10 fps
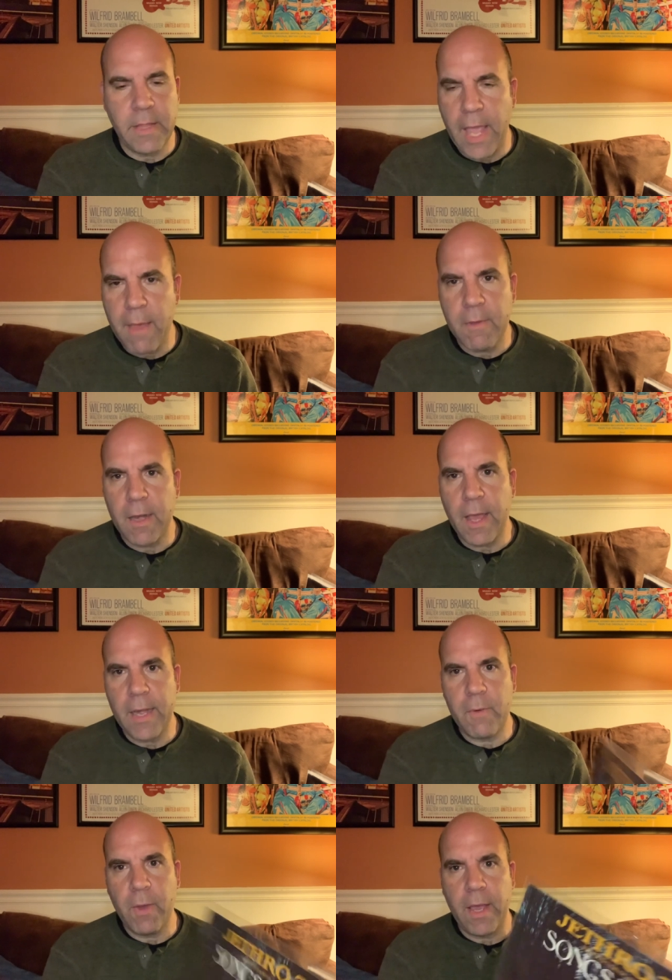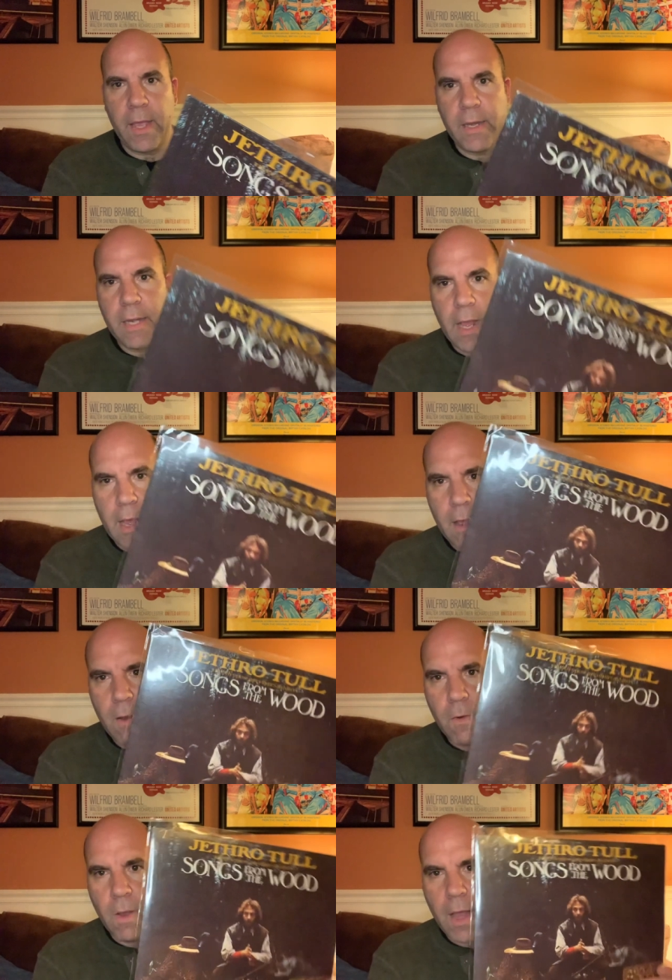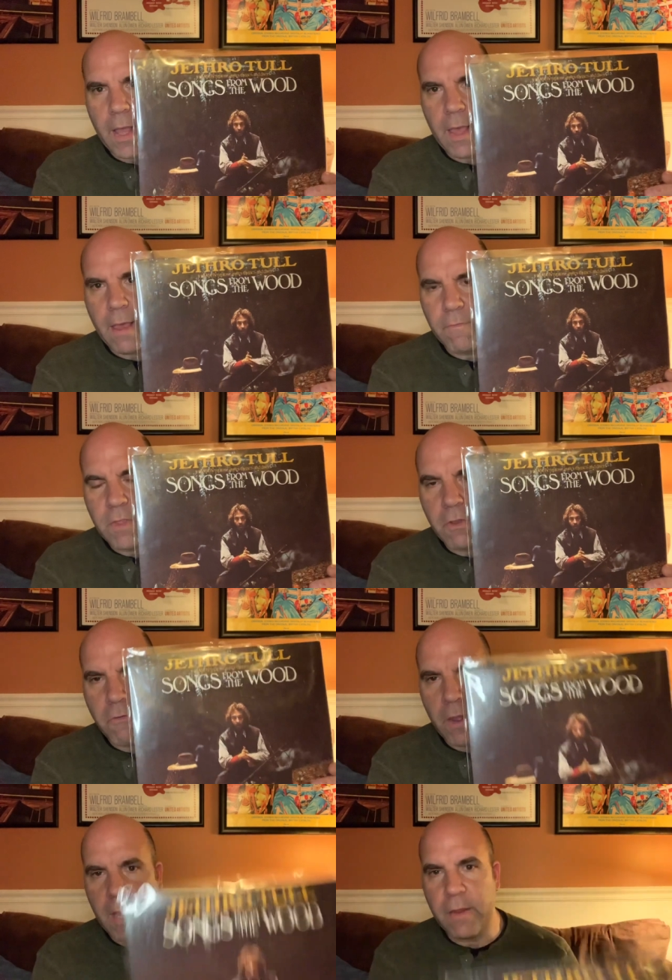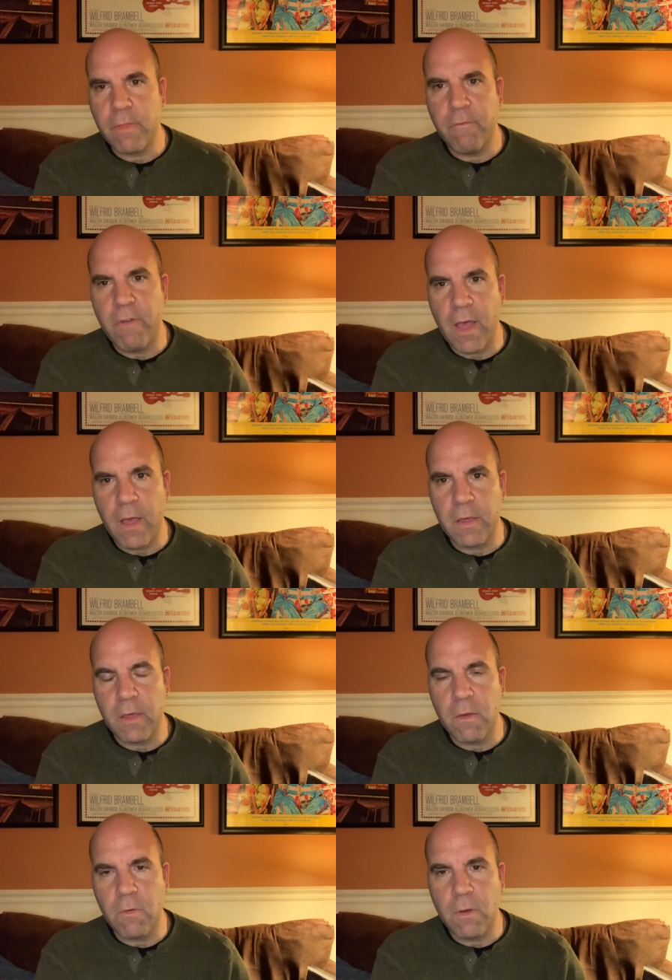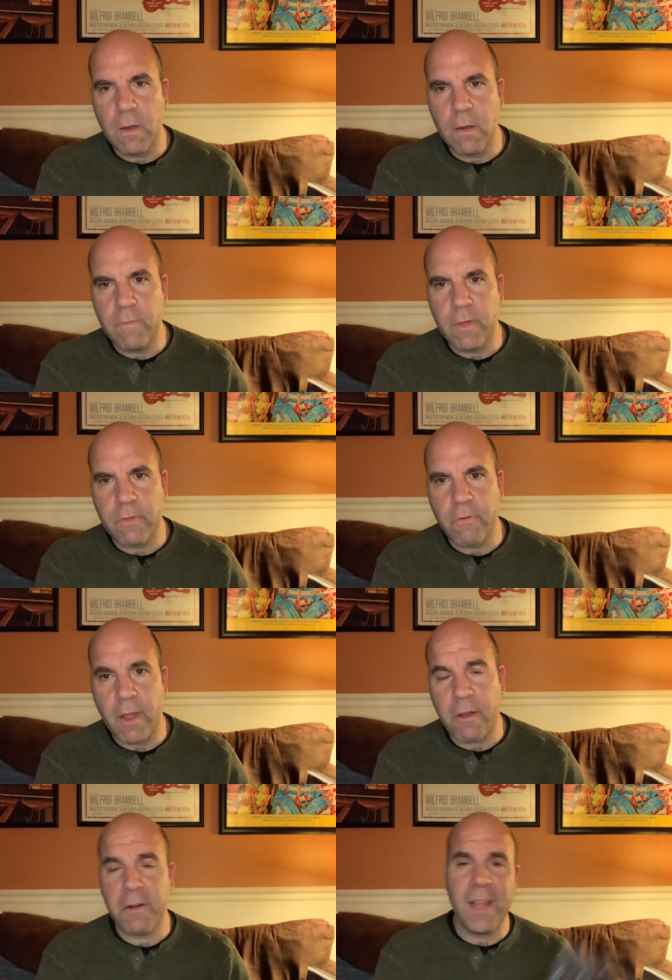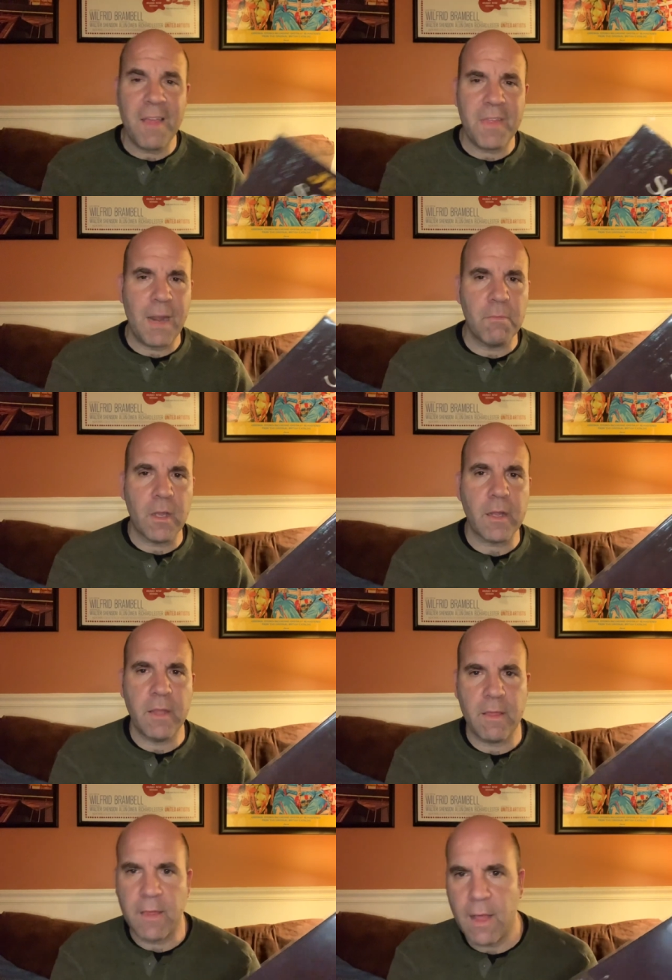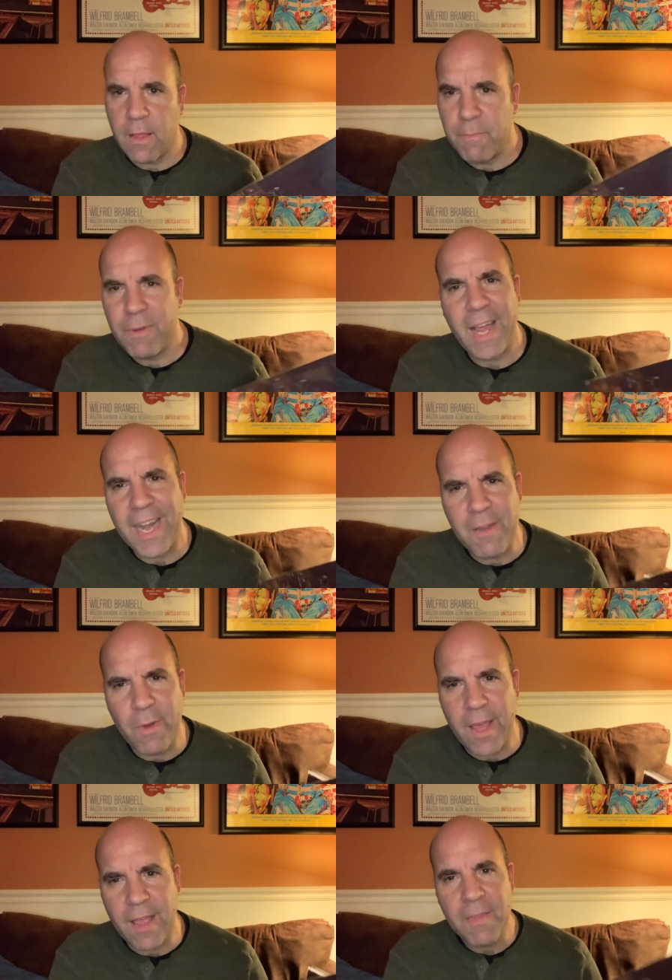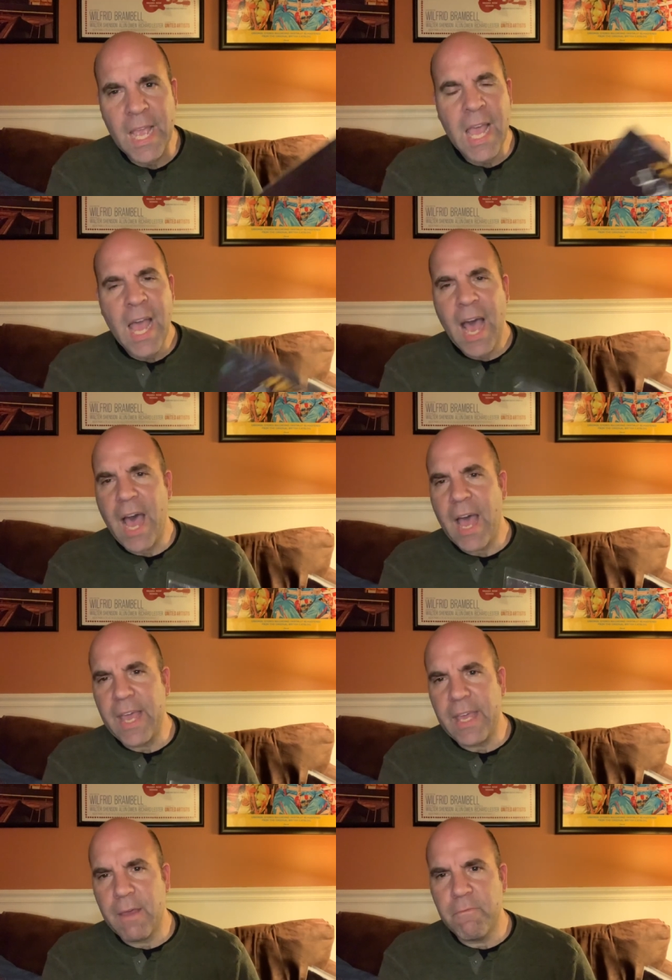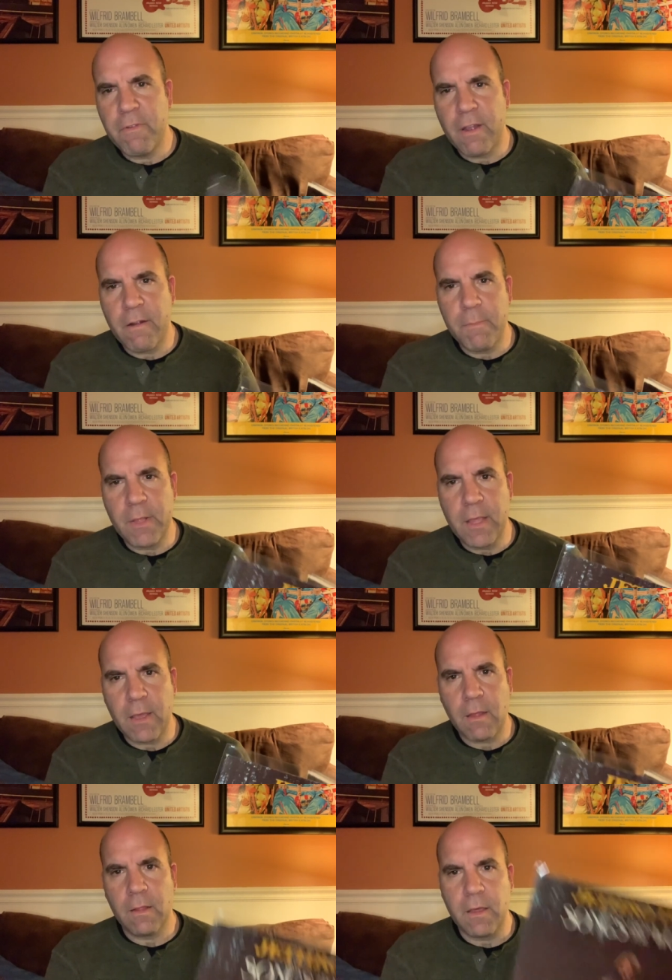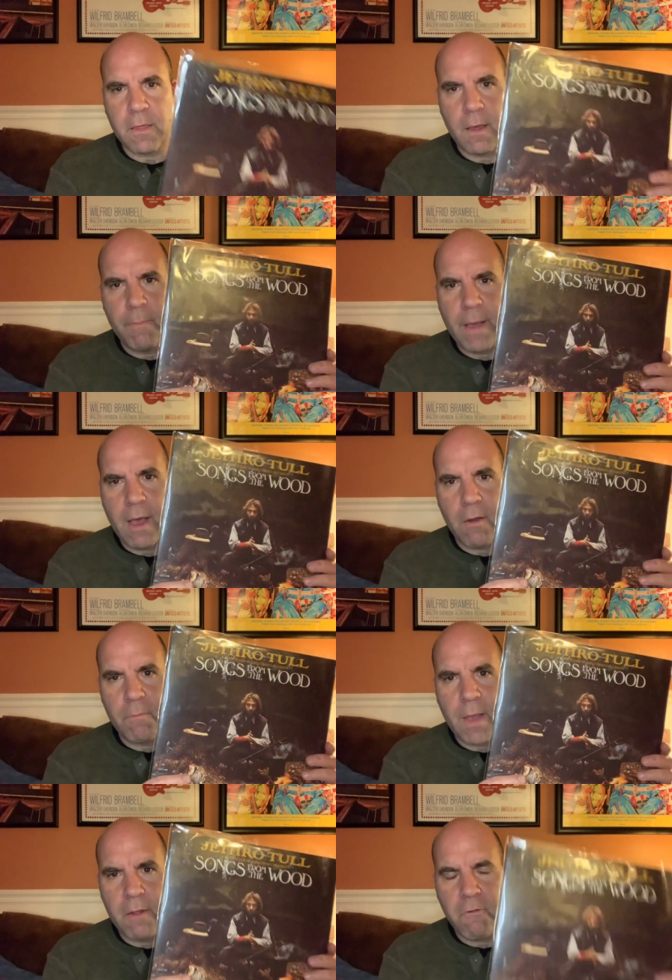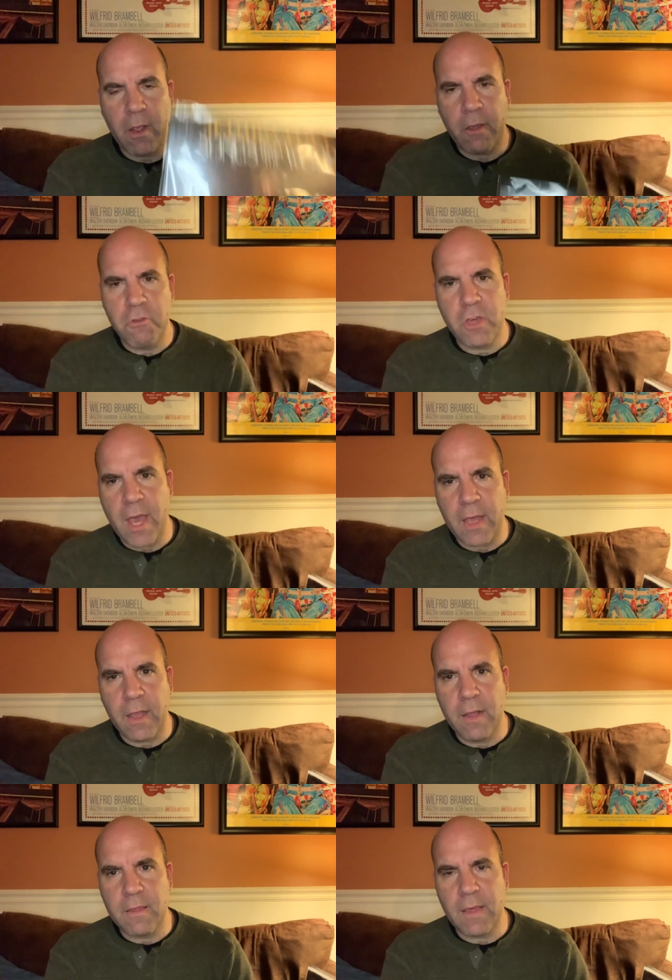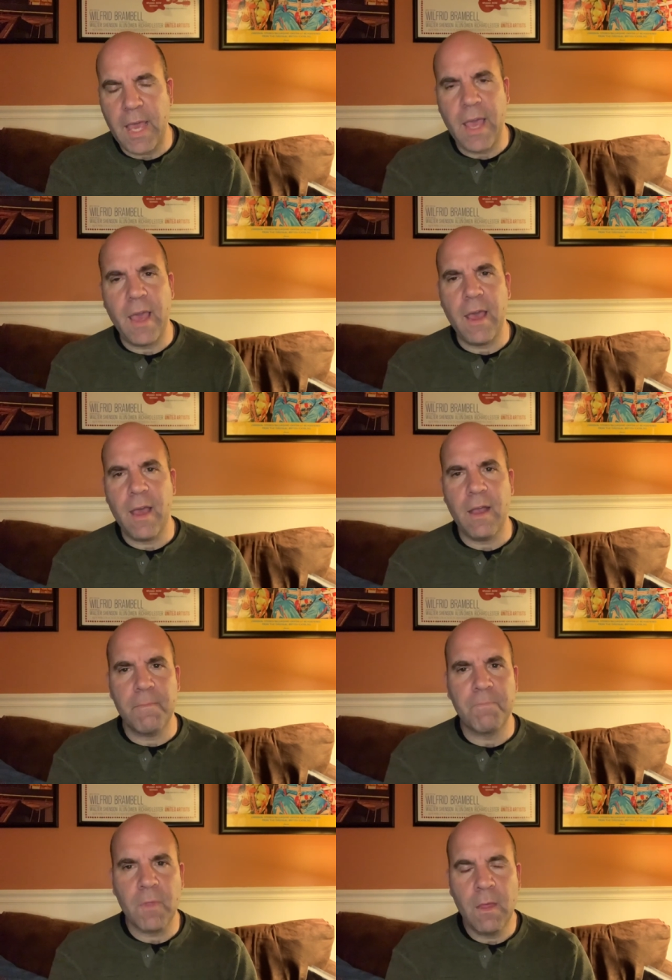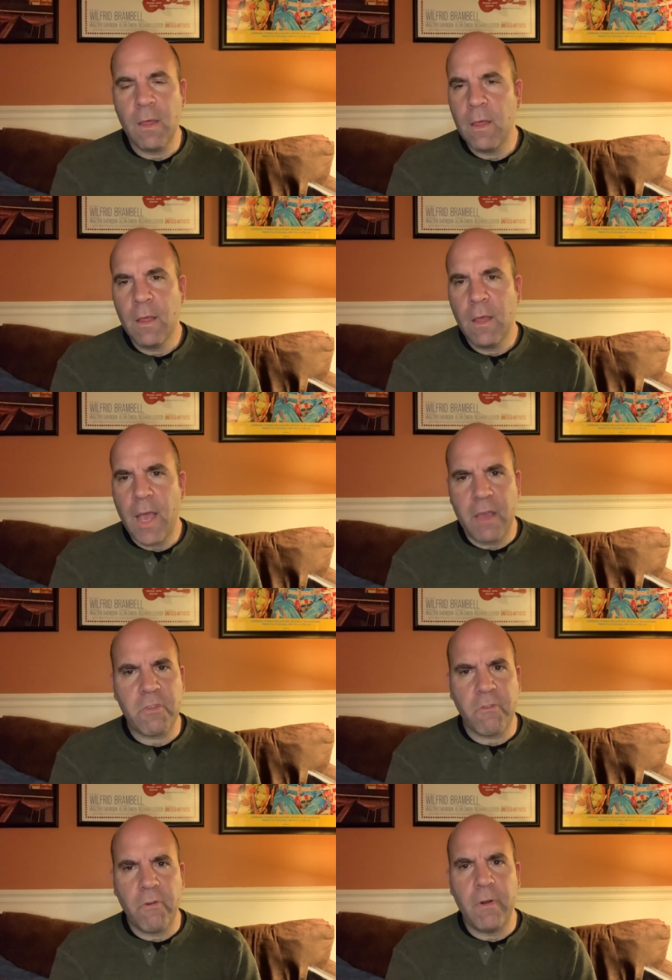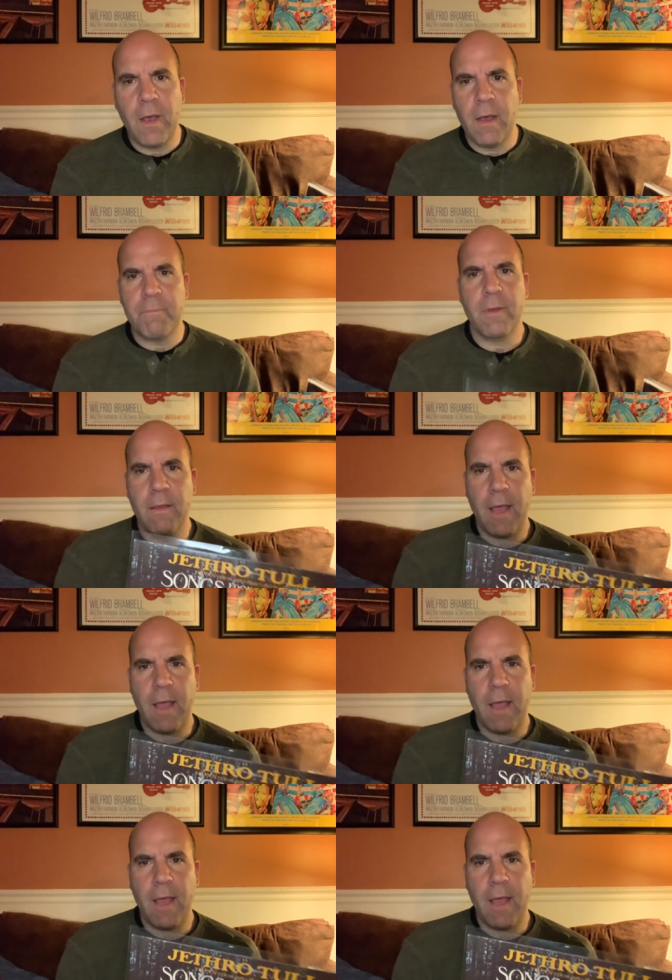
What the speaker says: Damn it. Anyway, now I have degraded the value of this record. Not that I'm looking to sell it, but anyway, I am very meticulous about my record jackets and I screwed up.